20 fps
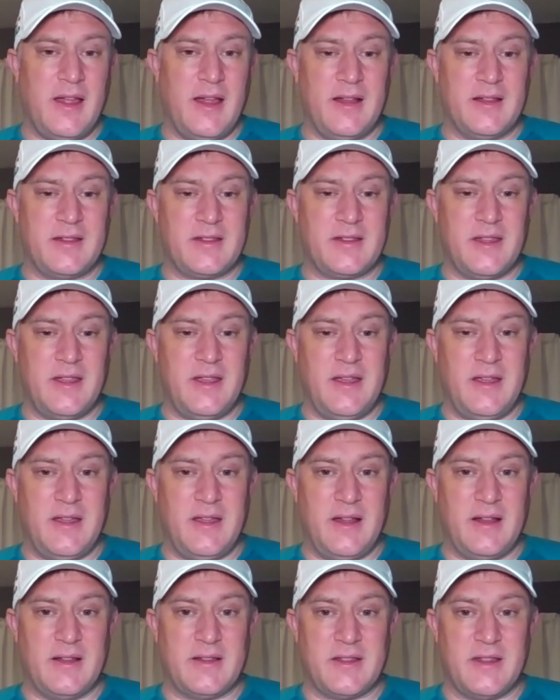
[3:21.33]
It's the
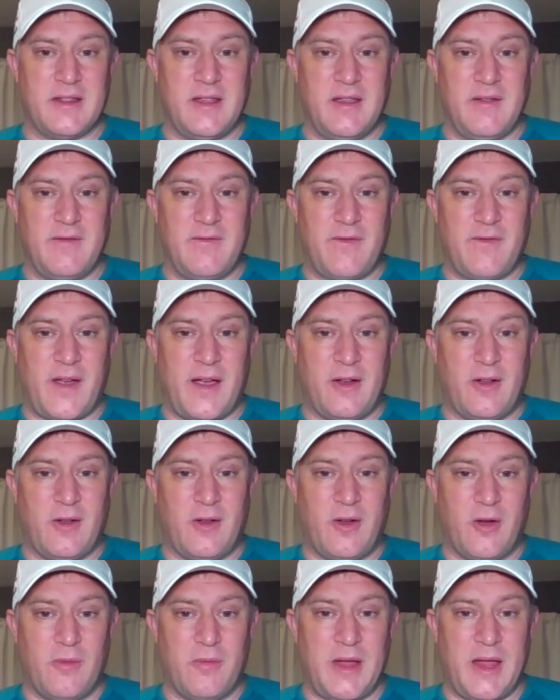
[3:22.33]
it's the
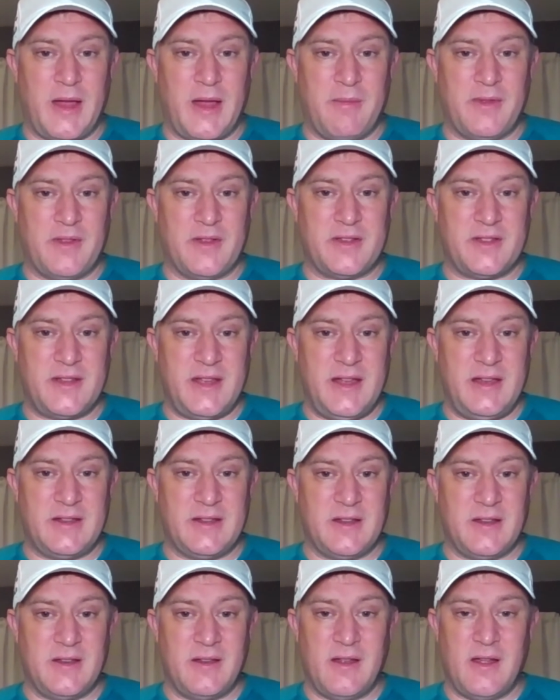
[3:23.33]
final home game of the
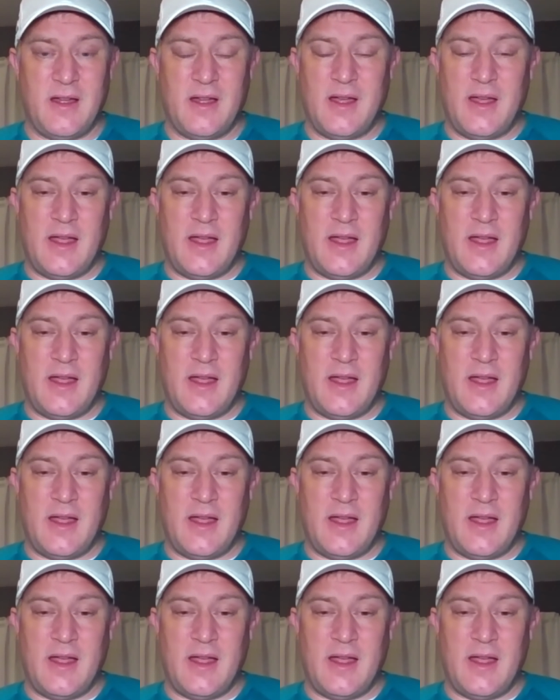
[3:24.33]
season,